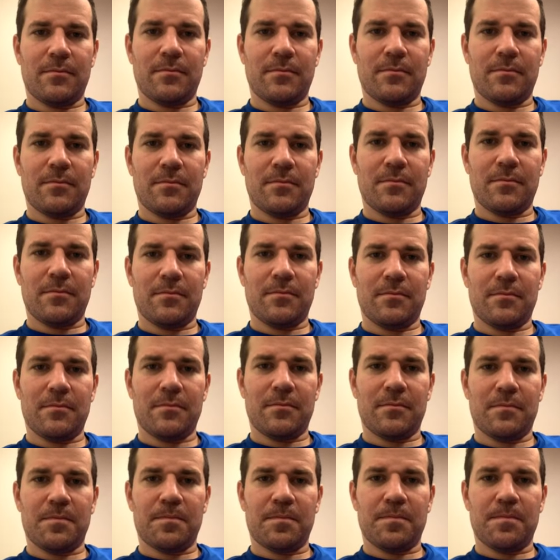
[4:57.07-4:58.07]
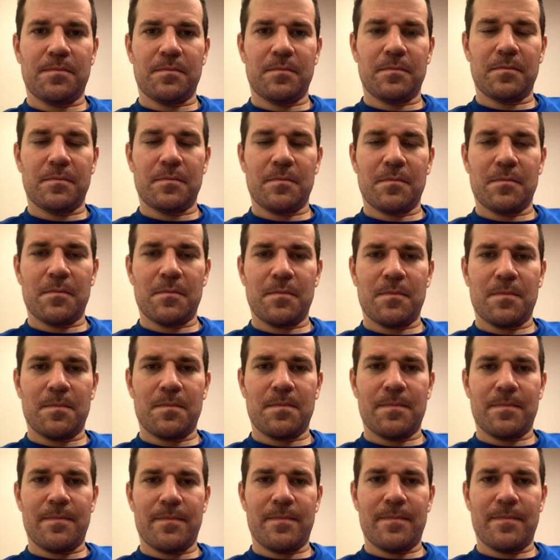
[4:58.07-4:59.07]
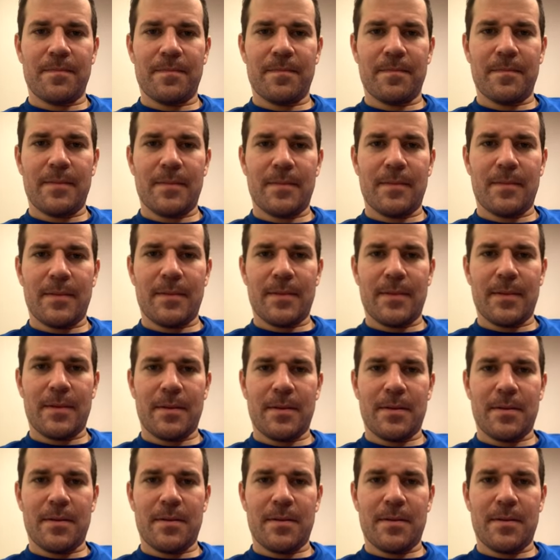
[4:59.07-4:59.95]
(not speaking)